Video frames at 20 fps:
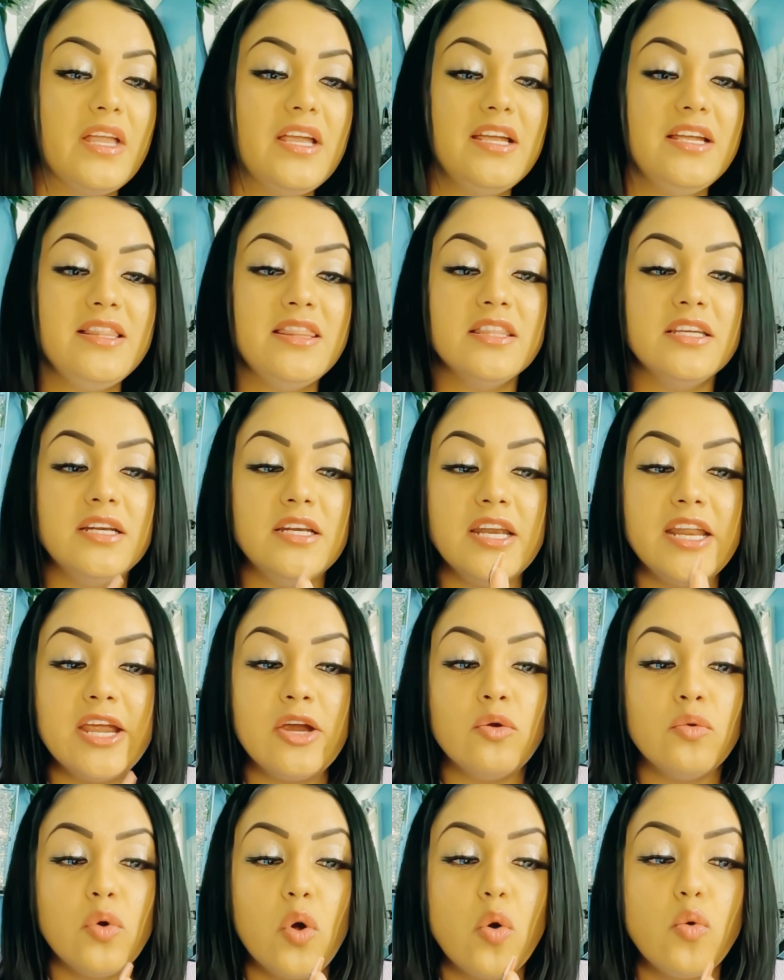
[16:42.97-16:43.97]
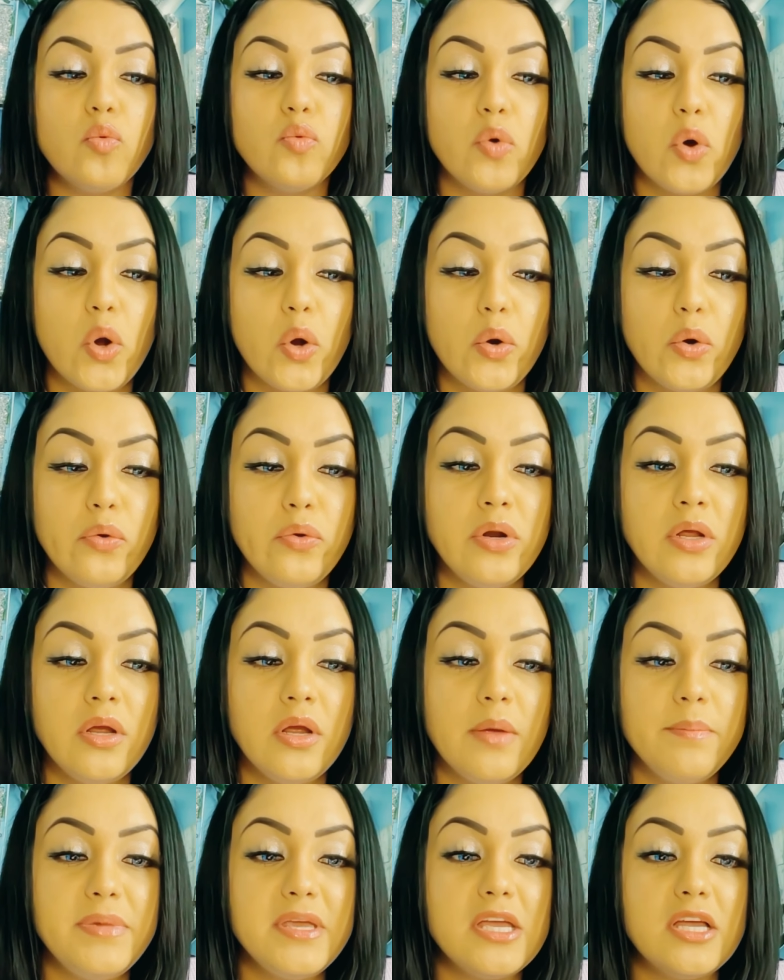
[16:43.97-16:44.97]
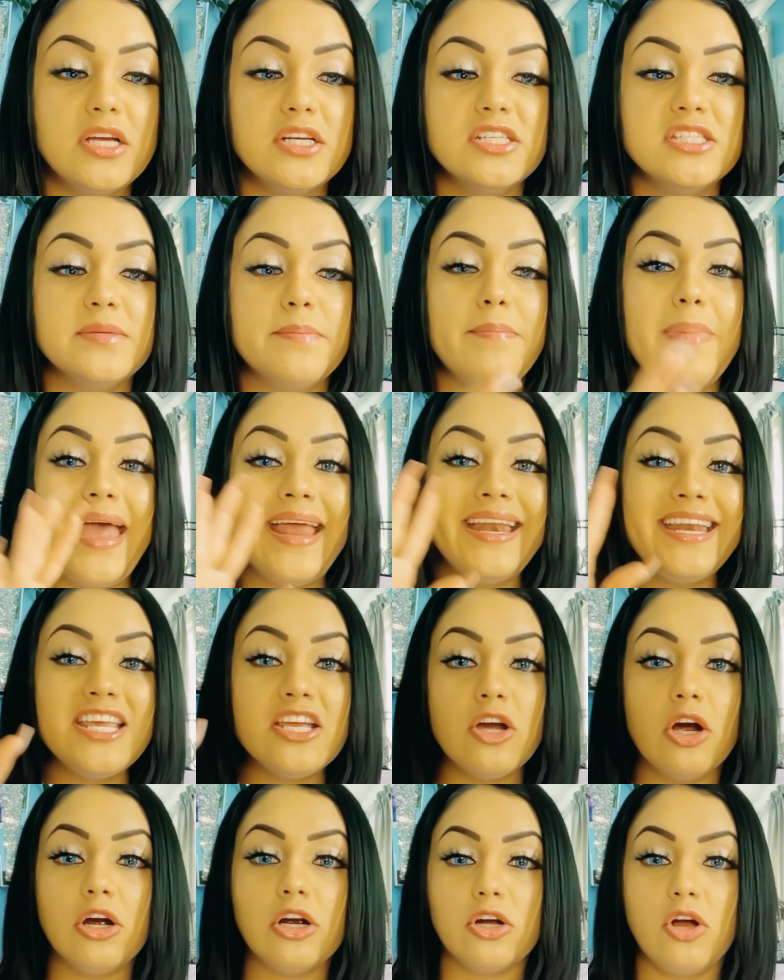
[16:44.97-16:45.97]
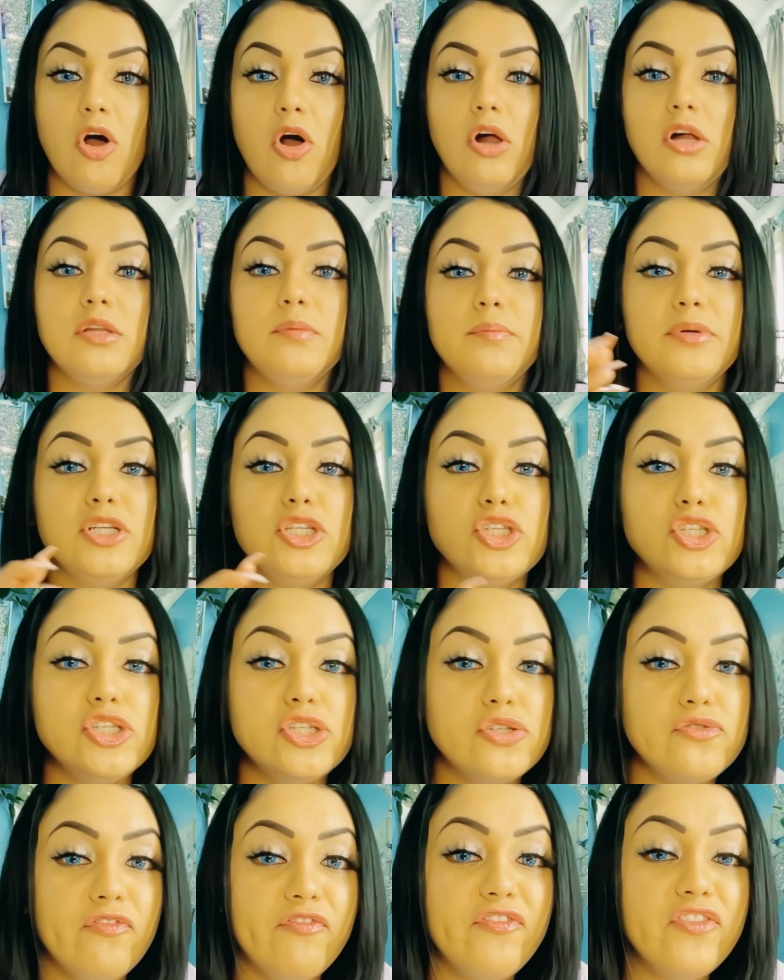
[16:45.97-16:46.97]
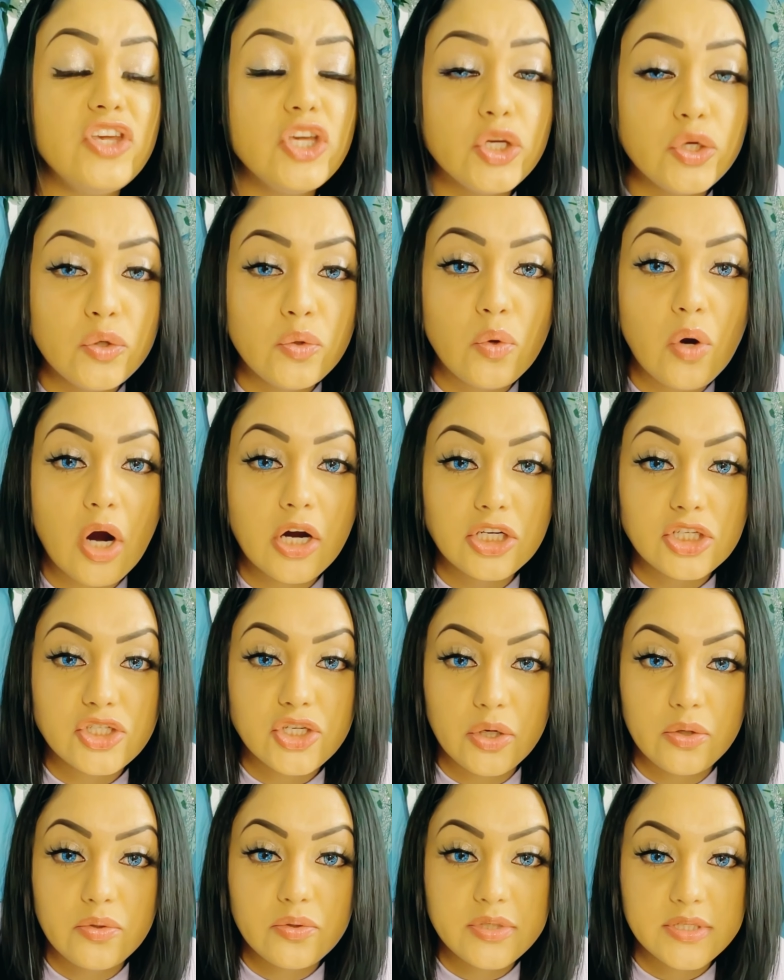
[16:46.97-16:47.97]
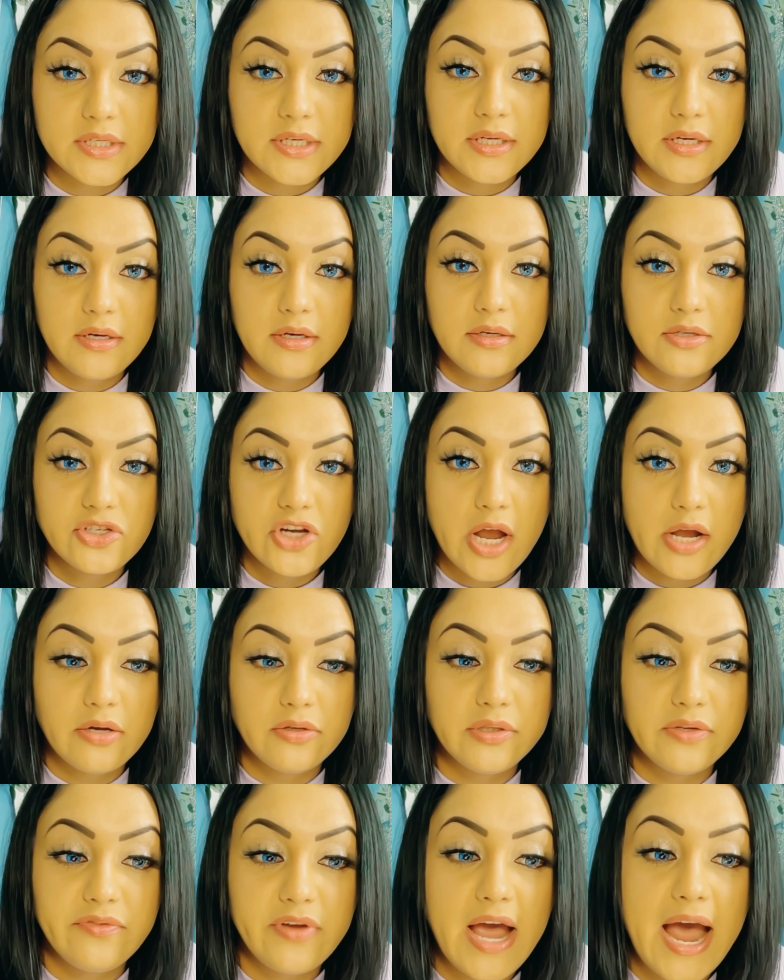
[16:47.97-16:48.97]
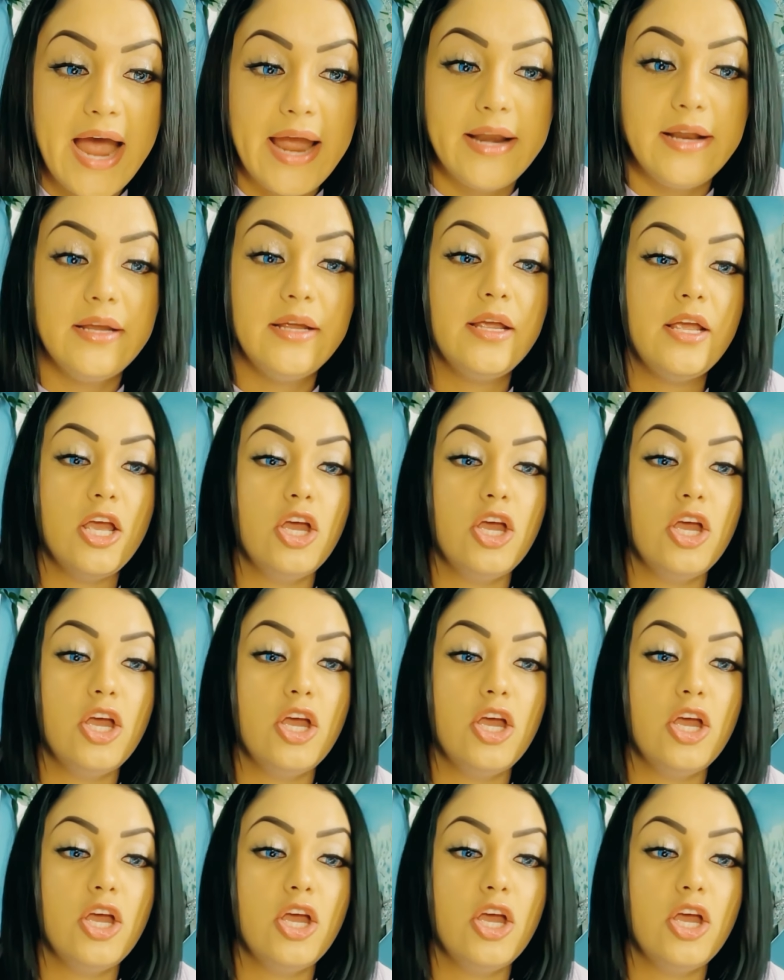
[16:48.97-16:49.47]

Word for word: in the narrow road because many are called, but few are chosen, child of God.